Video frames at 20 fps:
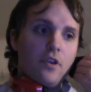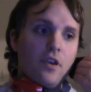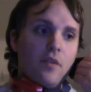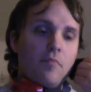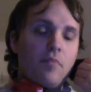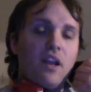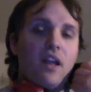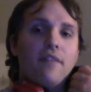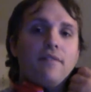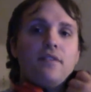
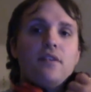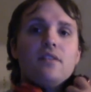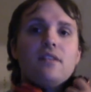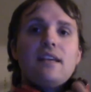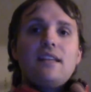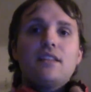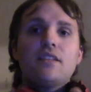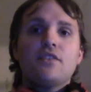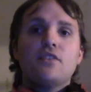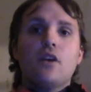But I feel
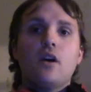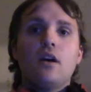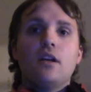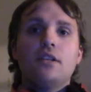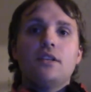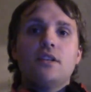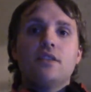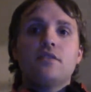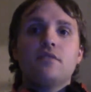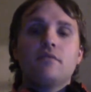like the song
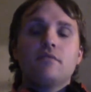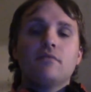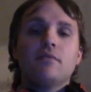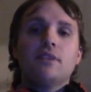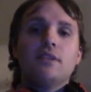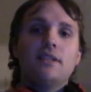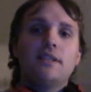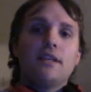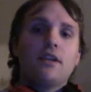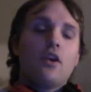doesn't
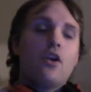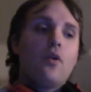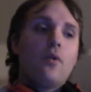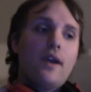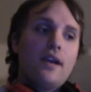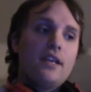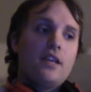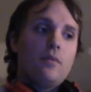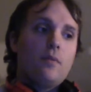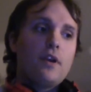really go
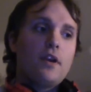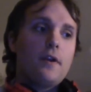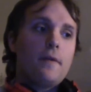anywhere.